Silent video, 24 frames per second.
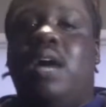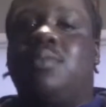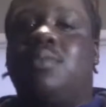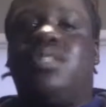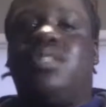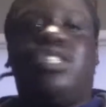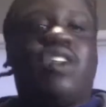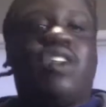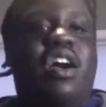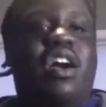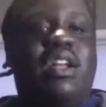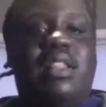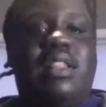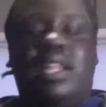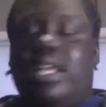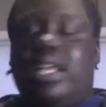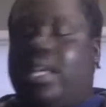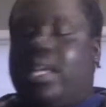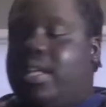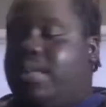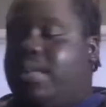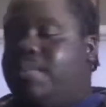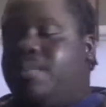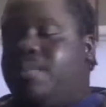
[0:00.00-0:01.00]

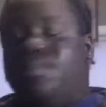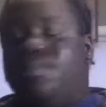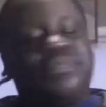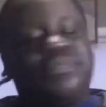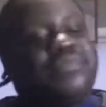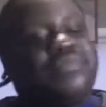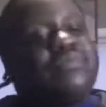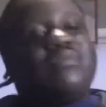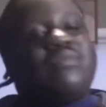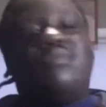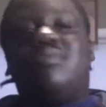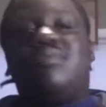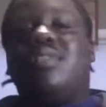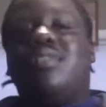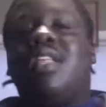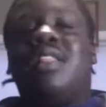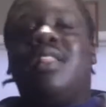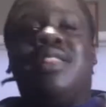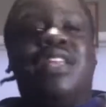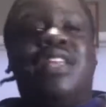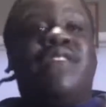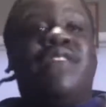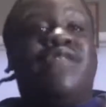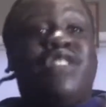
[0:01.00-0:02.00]
Charlotte,
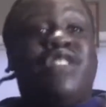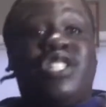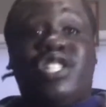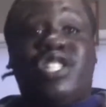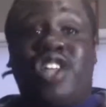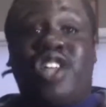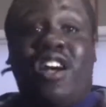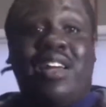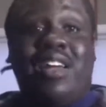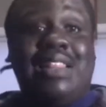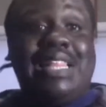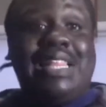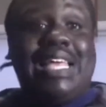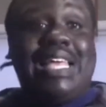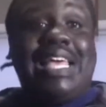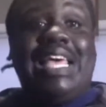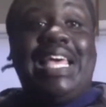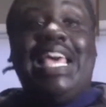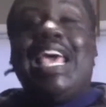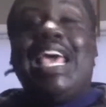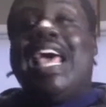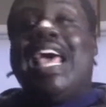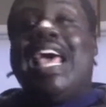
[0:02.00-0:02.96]
live for Charlotte.